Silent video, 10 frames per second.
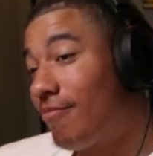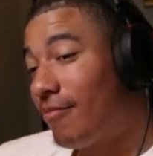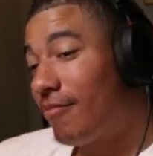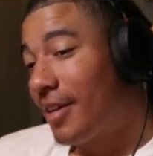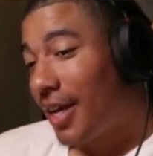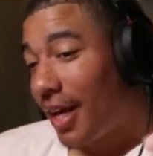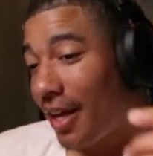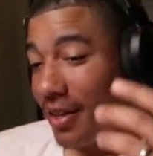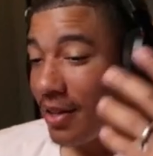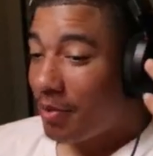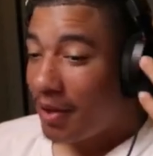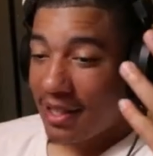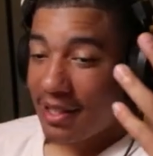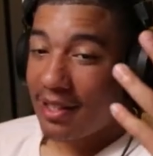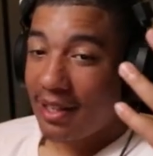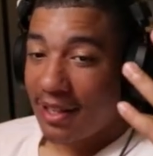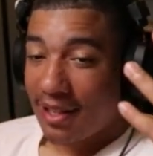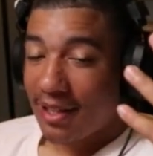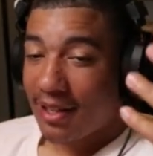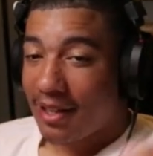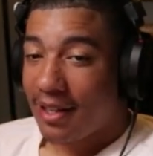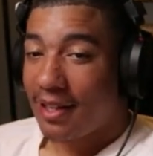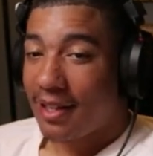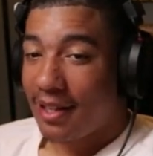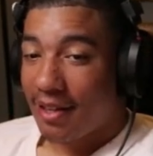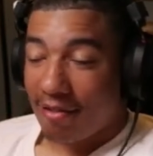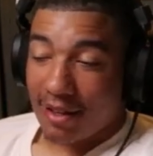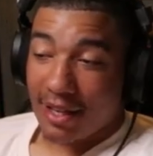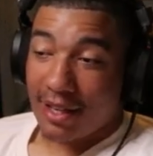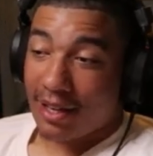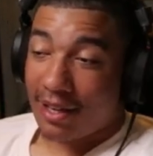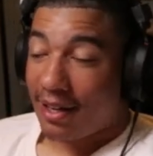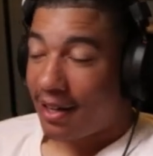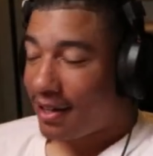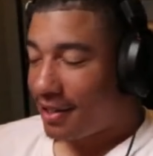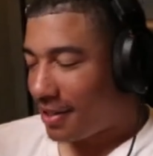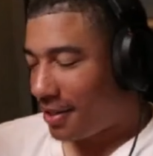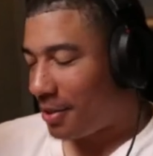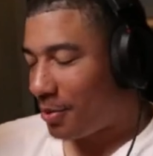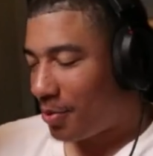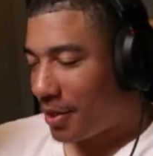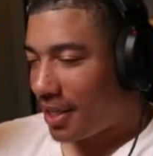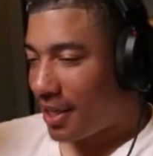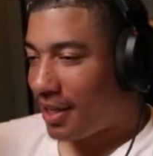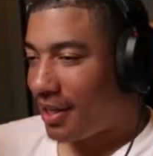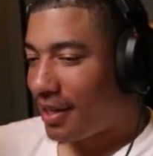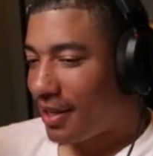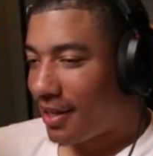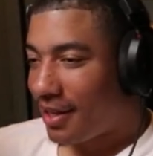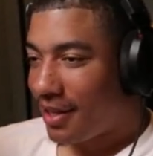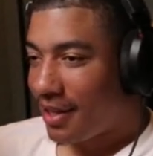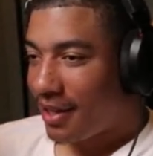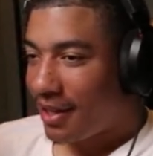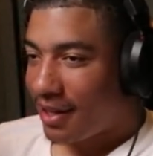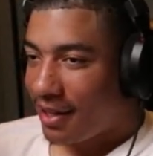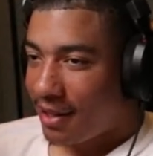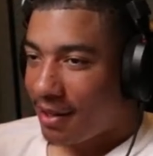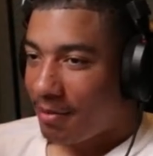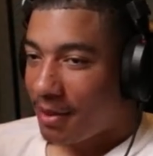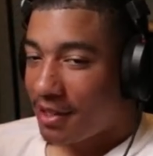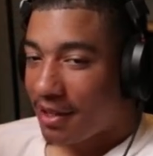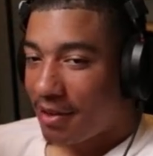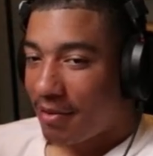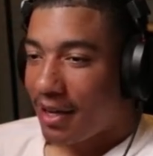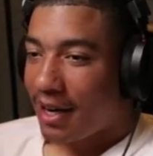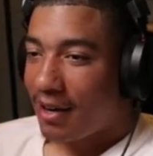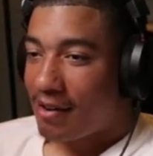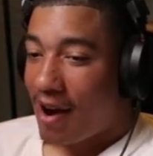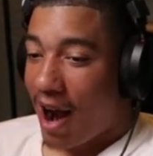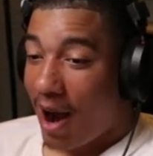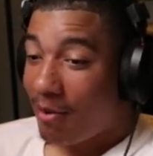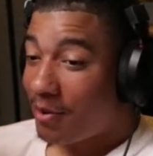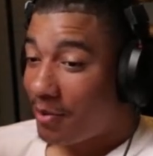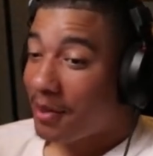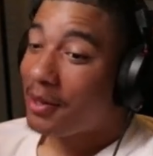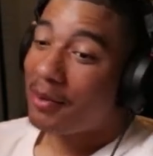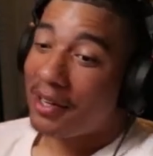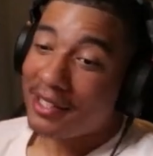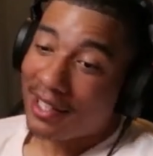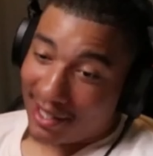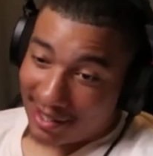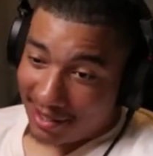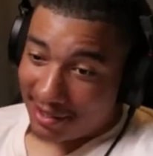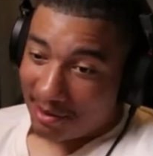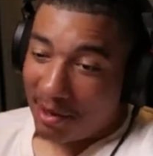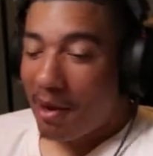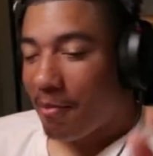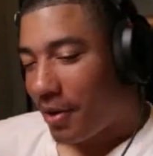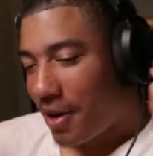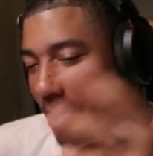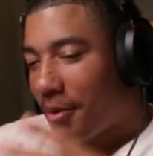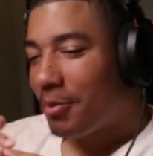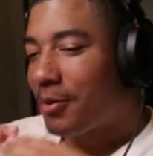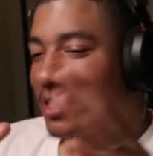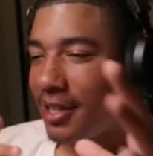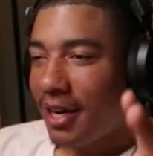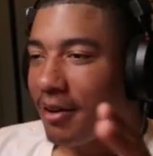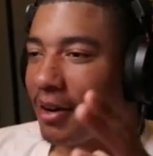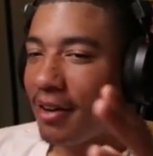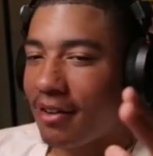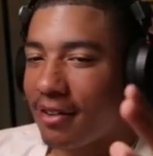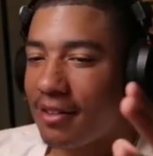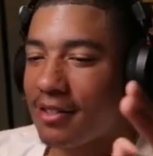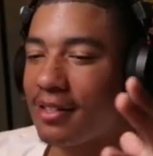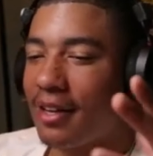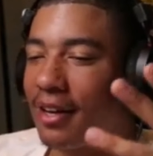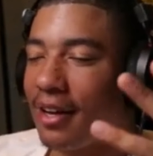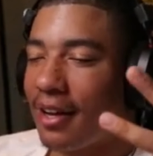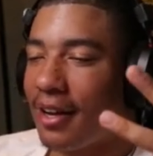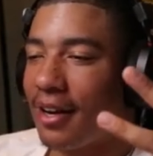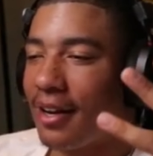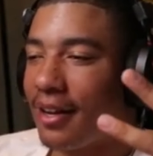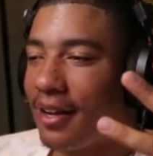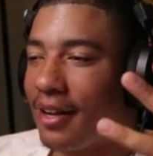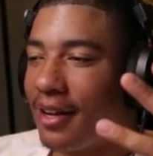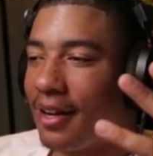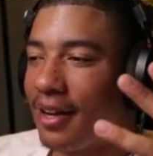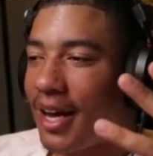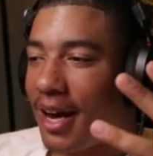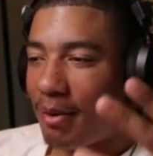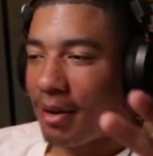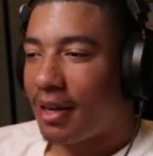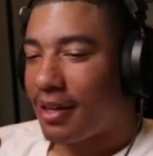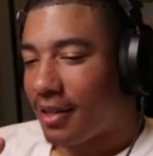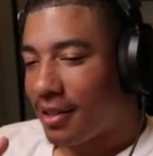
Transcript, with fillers: definitely, the way definitely it's, liking where this is going. Right. Yeah. Honestly, the way um, it's looking right now, I would really want a second season. But I mean, we'll see how it goes yeah. and how it ends. Yeah, I